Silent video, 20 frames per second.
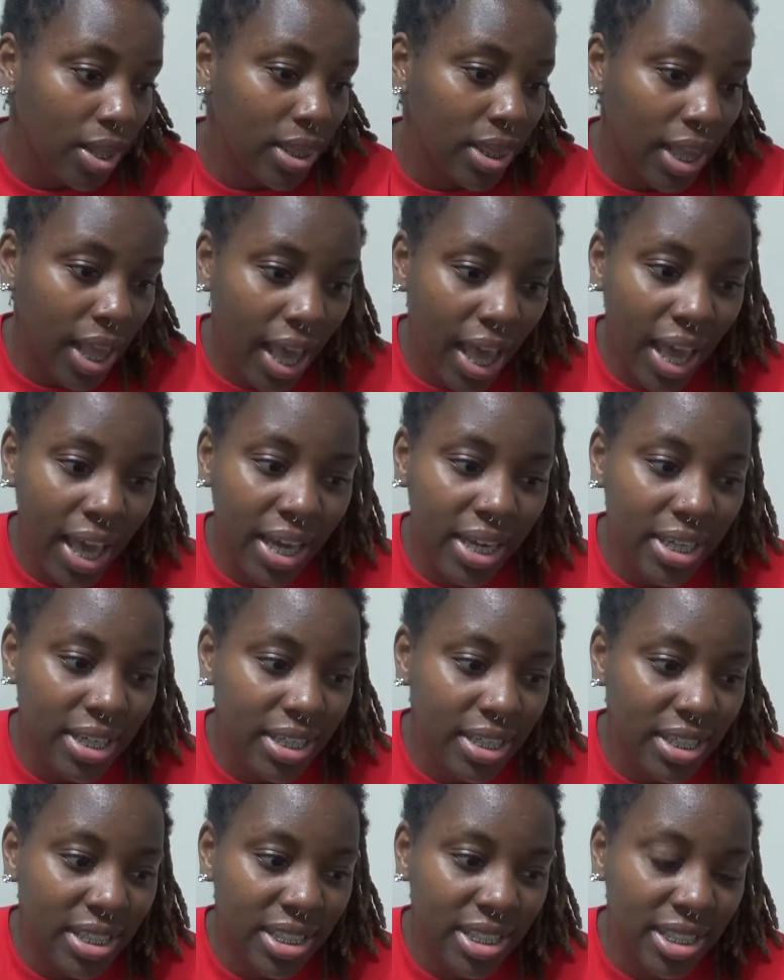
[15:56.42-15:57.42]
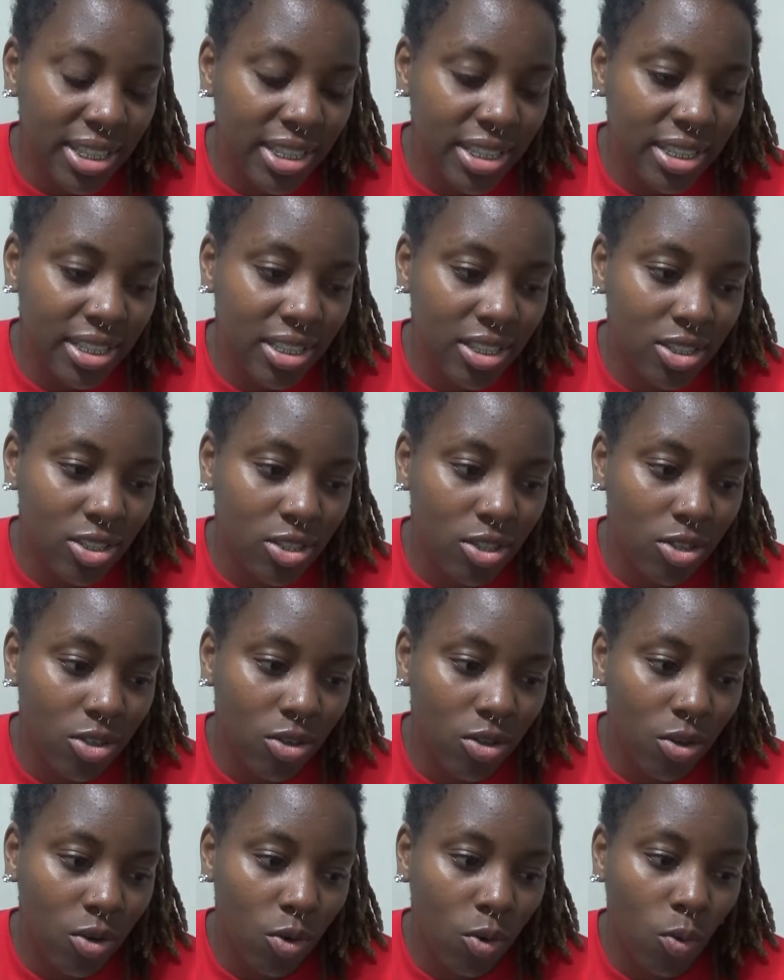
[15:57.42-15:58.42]
that is
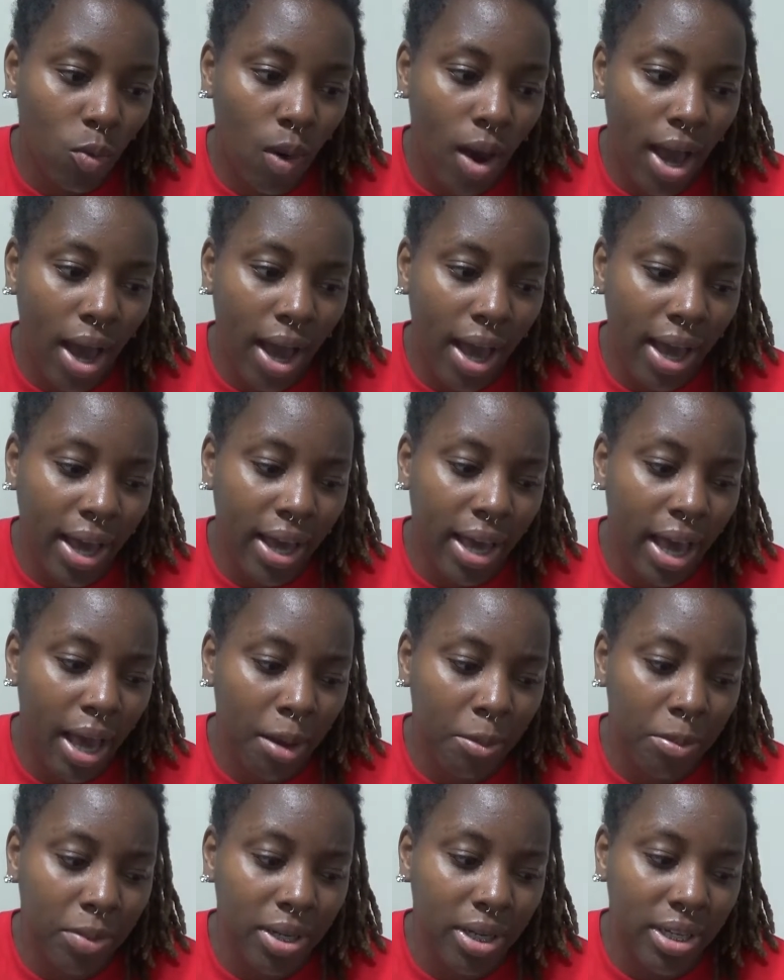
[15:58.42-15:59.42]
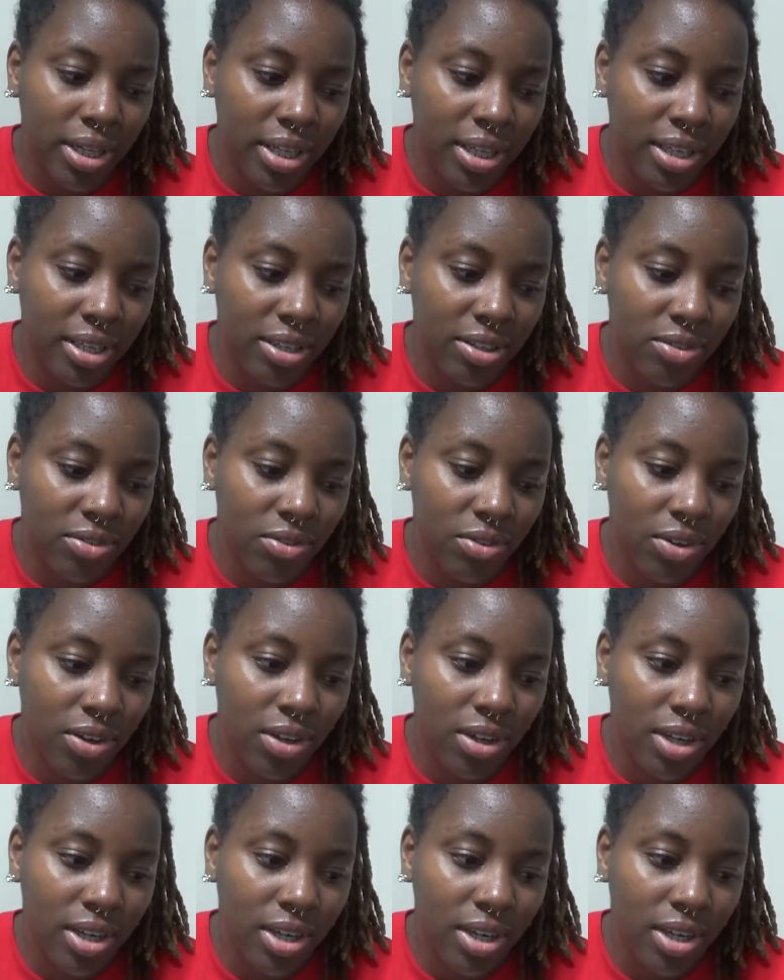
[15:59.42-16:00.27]
why I believe